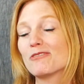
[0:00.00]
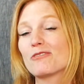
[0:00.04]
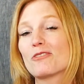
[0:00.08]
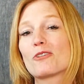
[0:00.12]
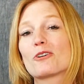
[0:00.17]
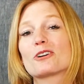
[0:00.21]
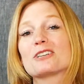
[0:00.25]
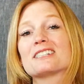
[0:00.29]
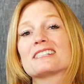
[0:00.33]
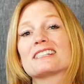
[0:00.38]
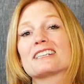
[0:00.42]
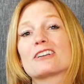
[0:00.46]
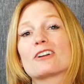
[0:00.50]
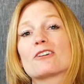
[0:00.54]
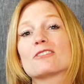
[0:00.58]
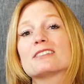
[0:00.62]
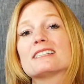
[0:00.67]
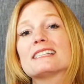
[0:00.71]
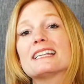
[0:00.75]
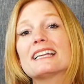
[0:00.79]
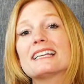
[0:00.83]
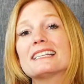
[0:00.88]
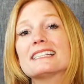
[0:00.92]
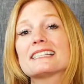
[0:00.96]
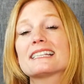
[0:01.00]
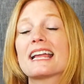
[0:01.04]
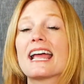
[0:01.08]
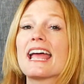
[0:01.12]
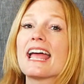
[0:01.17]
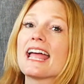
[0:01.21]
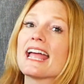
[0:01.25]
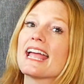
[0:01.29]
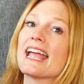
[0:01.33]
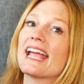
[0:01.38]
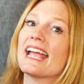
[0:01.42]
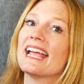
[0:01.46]

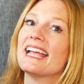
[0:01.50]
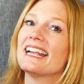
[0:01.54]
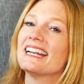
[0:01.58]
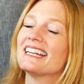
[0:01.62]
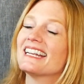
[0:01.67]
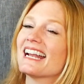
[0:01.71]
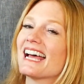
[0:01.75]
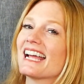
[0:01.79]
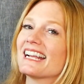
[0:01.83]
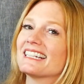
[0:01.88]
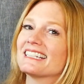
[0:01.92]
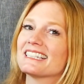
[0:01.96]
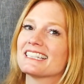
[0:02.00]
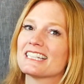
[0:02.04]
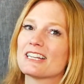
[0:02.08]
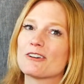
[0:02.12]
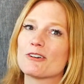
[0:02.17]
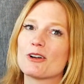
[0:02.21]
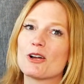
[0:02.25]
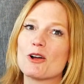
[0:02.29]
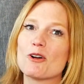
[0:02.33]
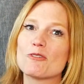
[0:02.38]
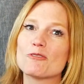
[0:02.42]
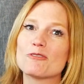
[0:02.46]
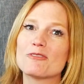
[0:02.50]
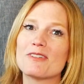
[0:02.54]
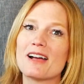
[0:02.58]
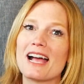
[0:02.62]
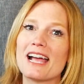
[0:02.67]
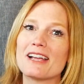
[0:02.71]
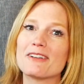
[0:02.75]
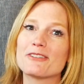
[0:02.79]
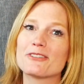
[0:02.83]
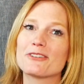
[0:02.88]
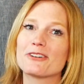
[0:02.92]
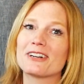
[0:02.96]

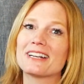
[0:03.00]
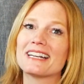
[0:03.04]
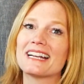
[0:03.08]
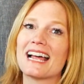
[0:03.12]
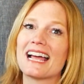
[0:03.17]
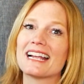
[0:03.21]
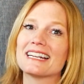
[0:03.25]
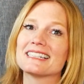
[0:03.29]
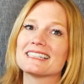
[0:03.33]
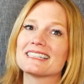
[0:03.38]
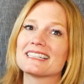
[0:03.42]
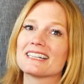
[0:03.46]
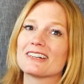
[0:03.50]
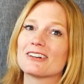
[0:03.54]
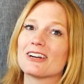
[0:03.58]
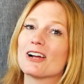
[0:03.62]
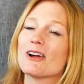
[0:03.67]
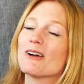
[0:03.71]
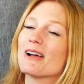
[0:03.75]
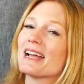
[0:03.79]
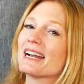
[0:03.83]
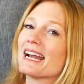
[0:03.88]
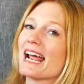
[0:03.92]
406-890-5390,